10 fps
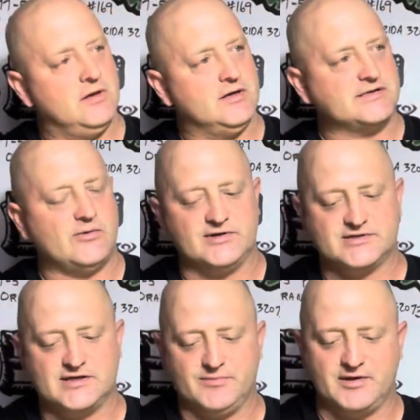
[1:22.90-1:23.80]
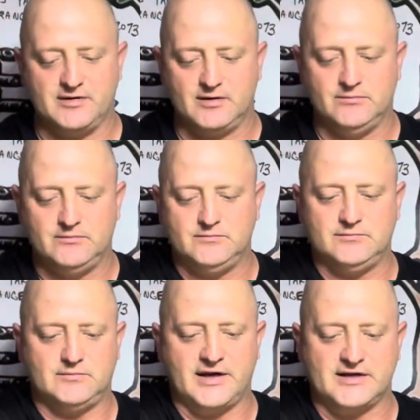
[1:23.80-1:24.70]
is I want something
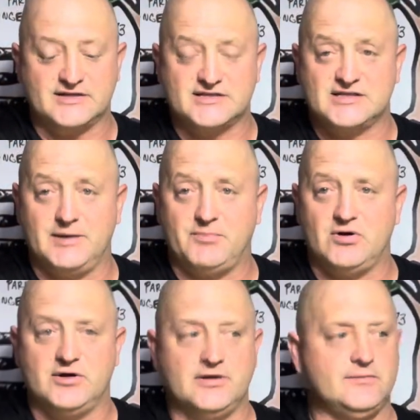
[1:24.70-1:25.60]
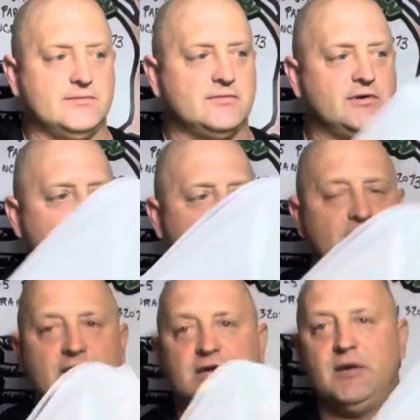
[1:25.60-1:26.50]
I can slip on,
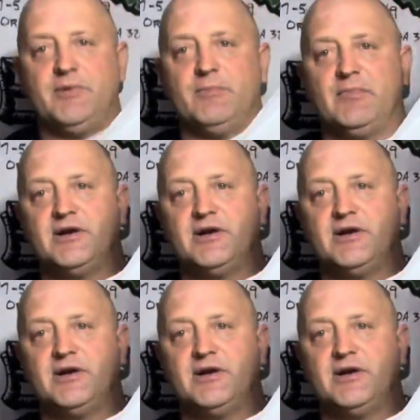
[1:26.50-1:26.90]
keep it in my